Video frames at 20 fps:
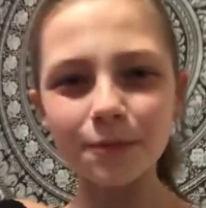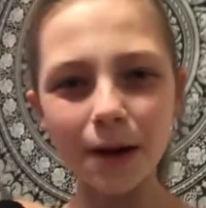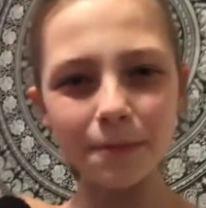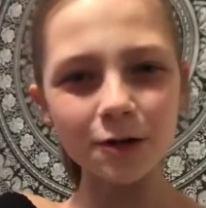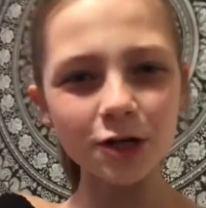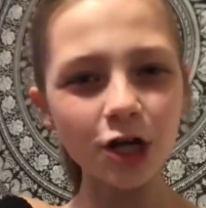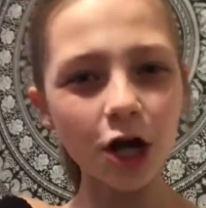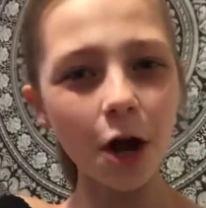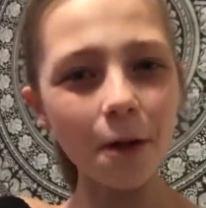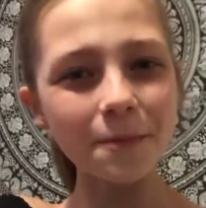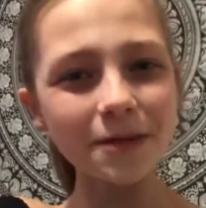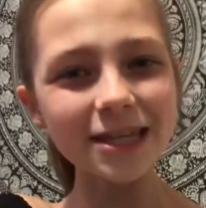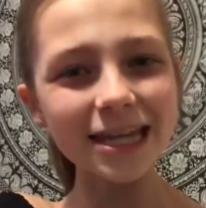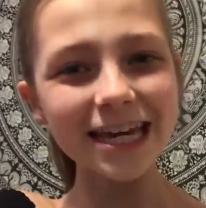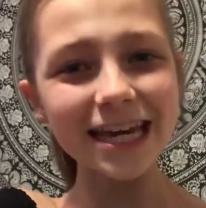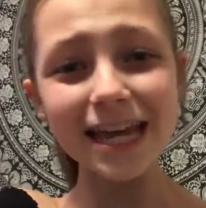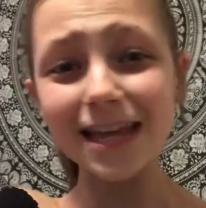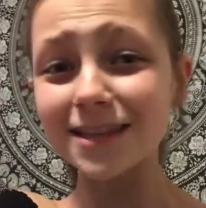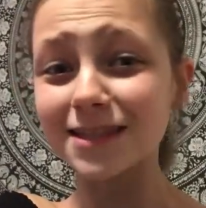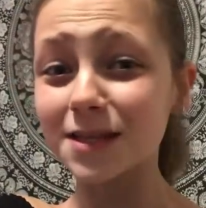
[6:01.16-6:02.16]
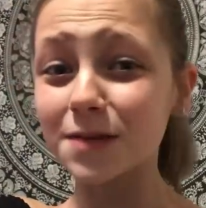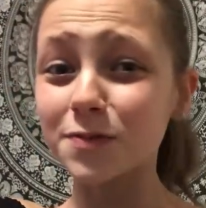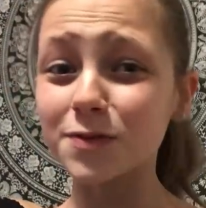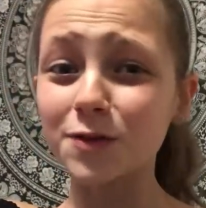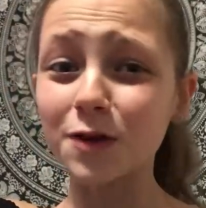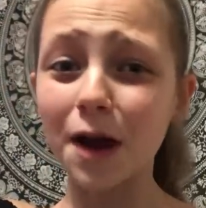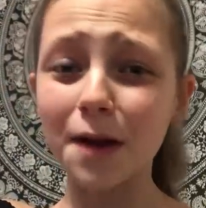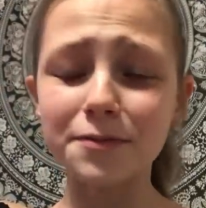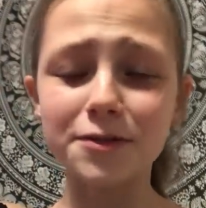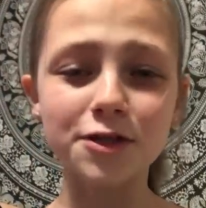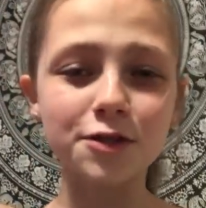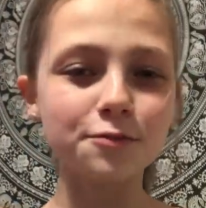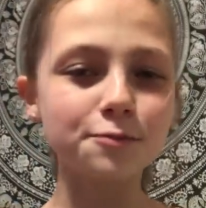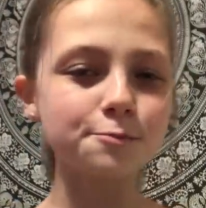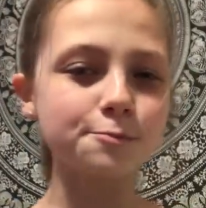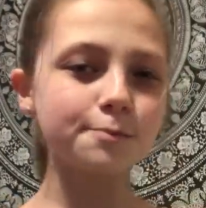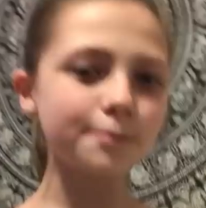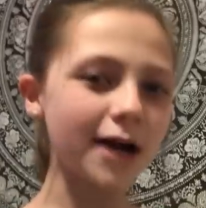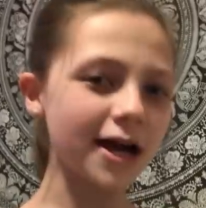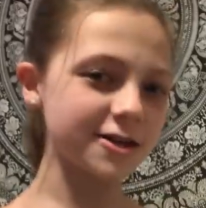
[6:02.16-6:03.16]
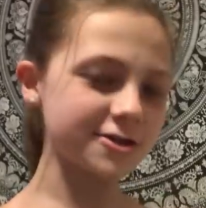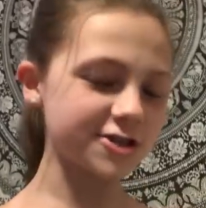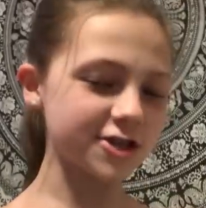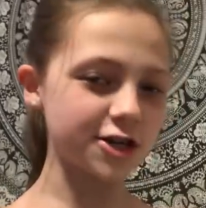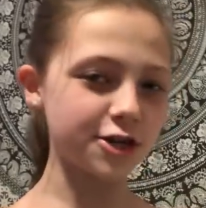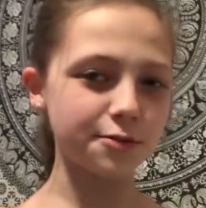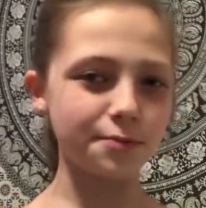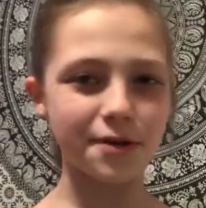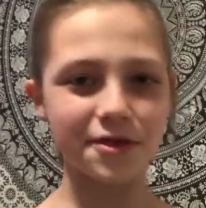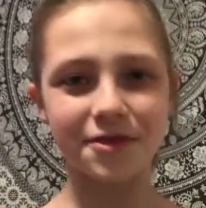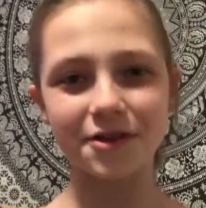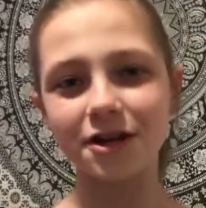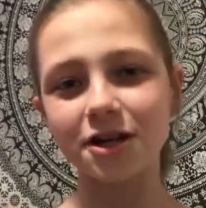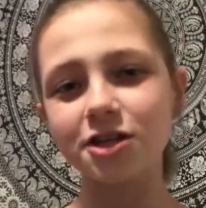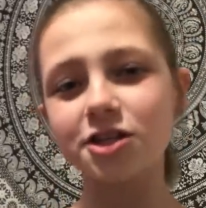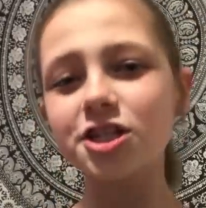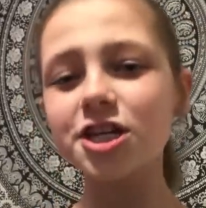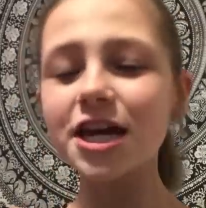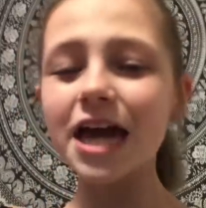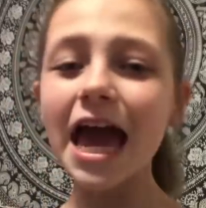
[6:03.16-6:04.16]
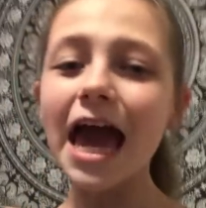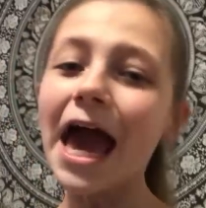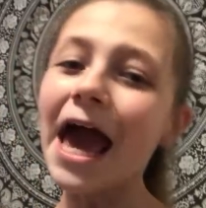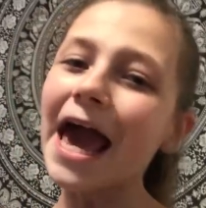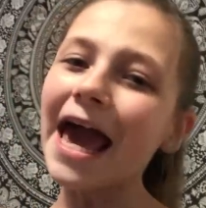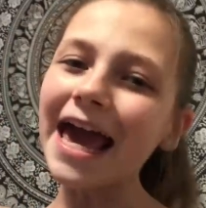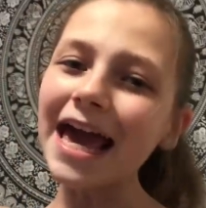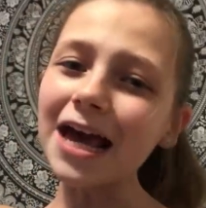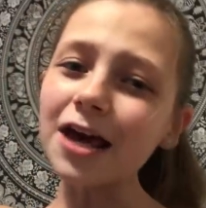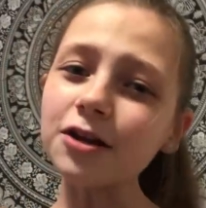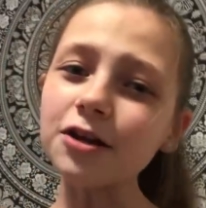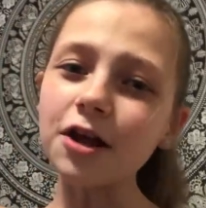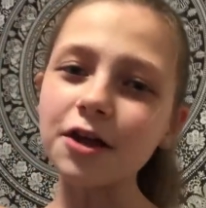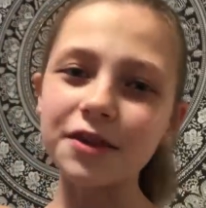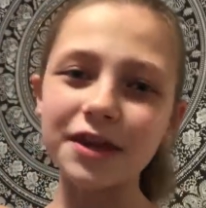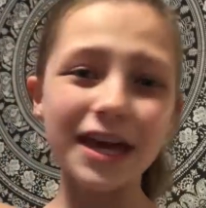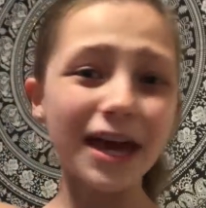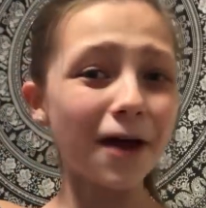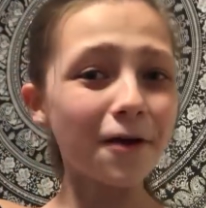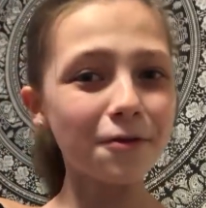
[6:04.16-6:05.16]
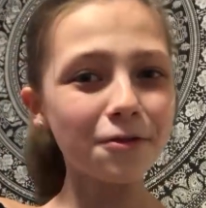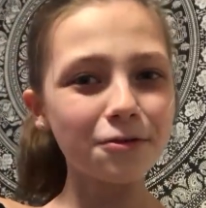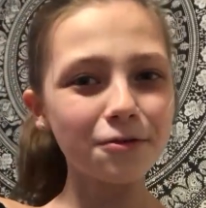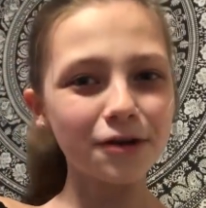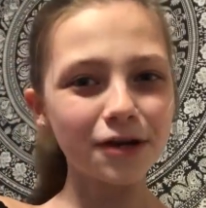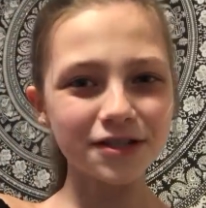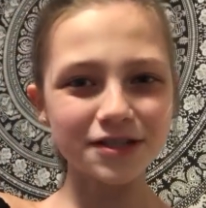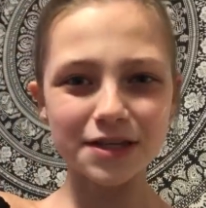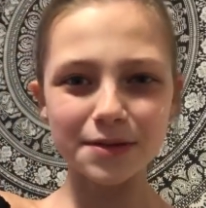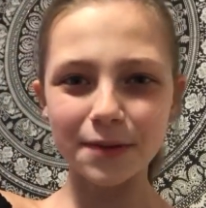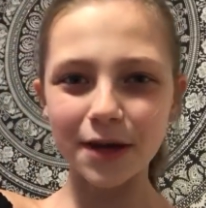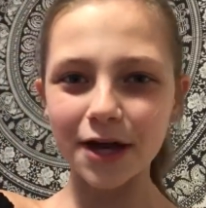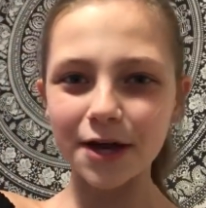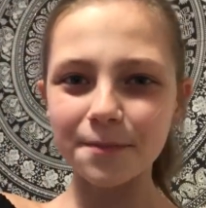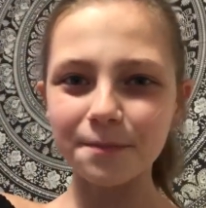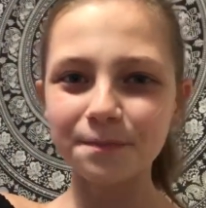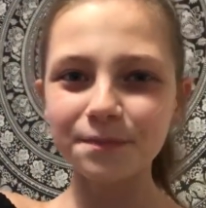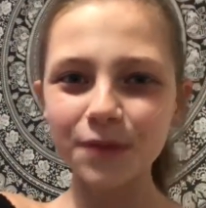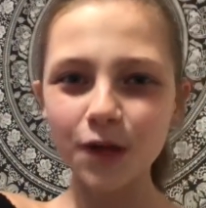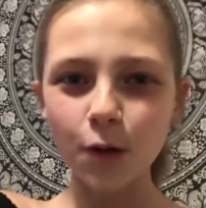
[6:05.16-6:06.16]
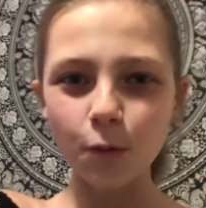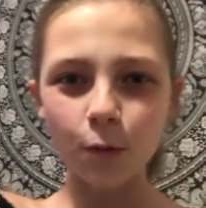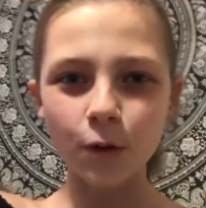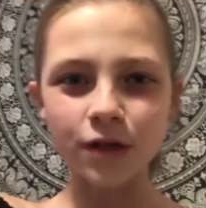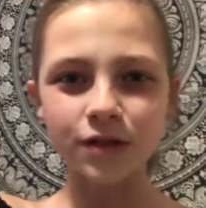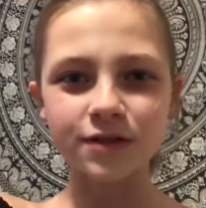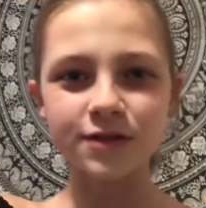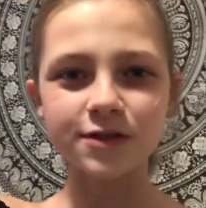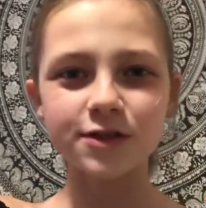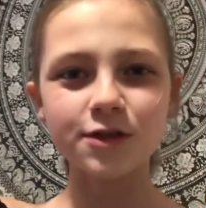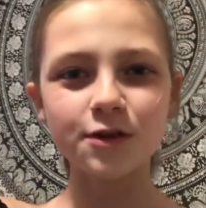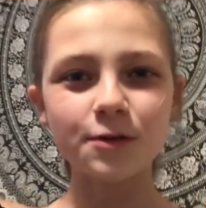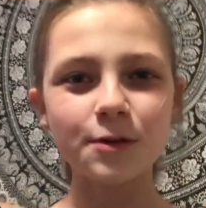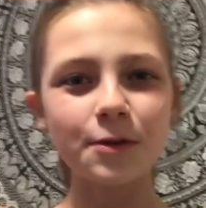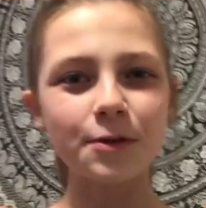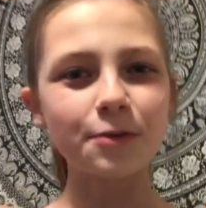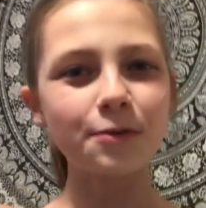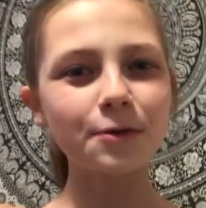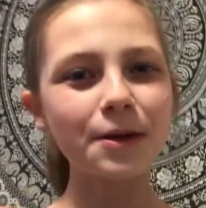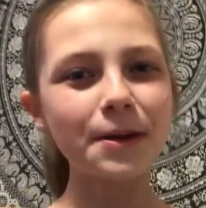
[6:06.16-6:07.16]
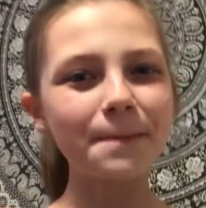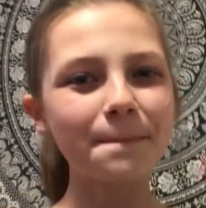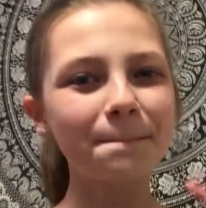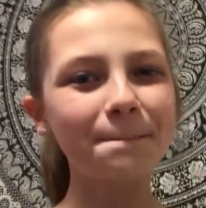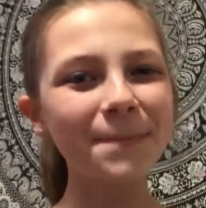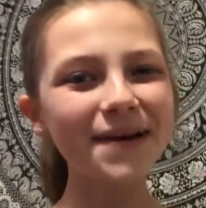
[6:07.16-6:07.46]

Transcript: remember to comment, like, and subscribe to my channel, Bethany G. And on the count of three, I'll say bye. One, two, three,